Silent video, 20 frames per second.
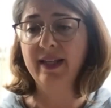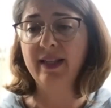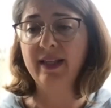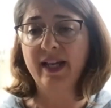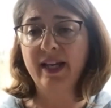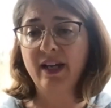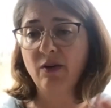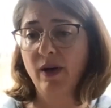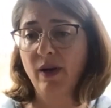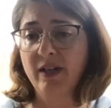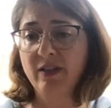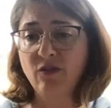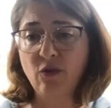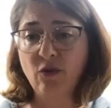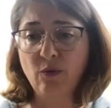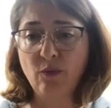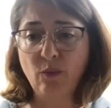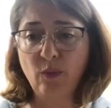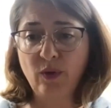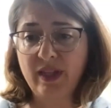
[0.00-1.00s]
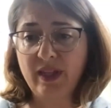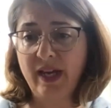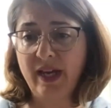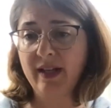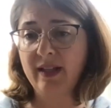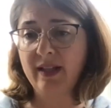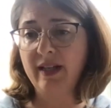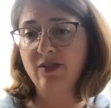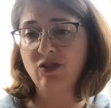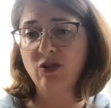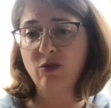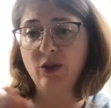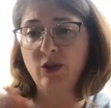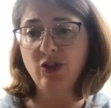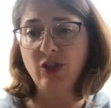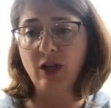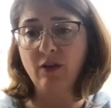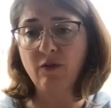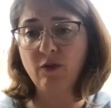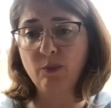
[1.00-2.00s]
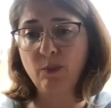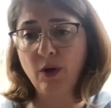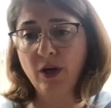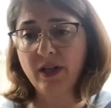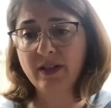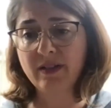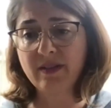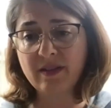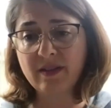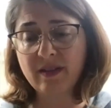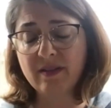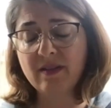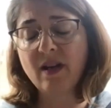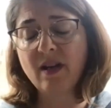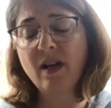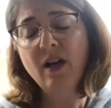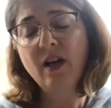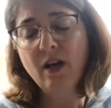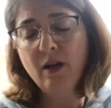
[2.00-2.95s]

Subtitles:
And likewise with ALS, do we check for Parkinson's?